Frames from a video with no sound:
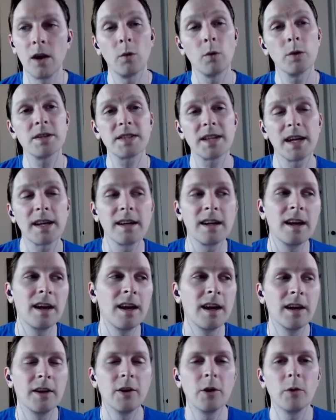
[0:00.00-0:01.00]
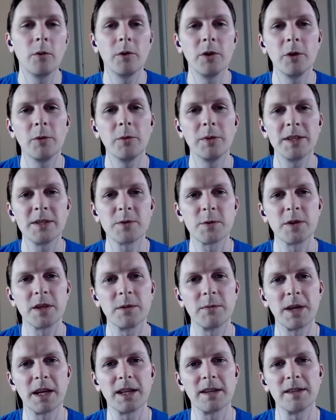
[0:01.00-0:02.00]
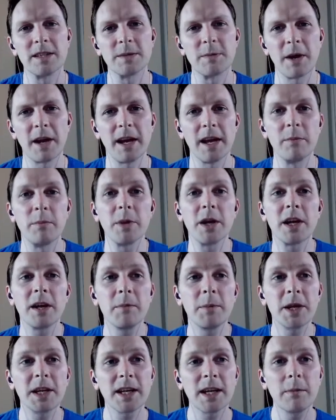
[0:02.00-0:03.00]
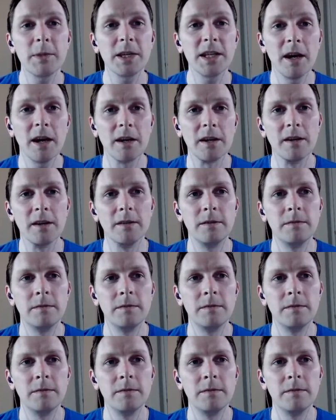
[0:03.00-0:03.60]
Once again, nobody's really making these by hand, but it can be done.